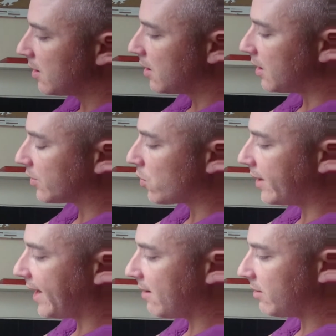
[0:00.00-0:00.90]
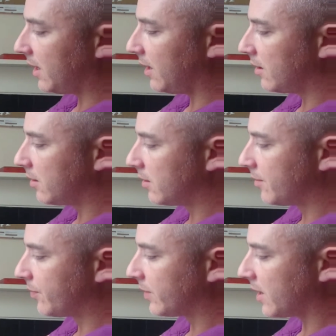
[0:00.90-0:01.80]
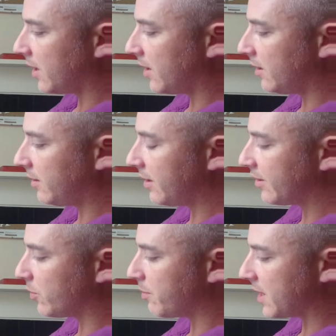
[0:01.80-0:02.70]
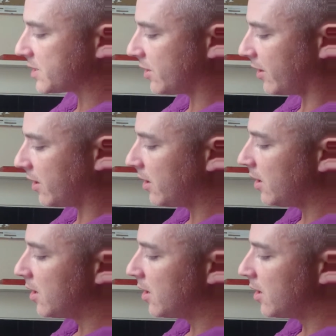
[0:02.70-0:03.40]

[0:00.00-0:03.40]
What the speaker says: It's quite heavily dense with bacteria,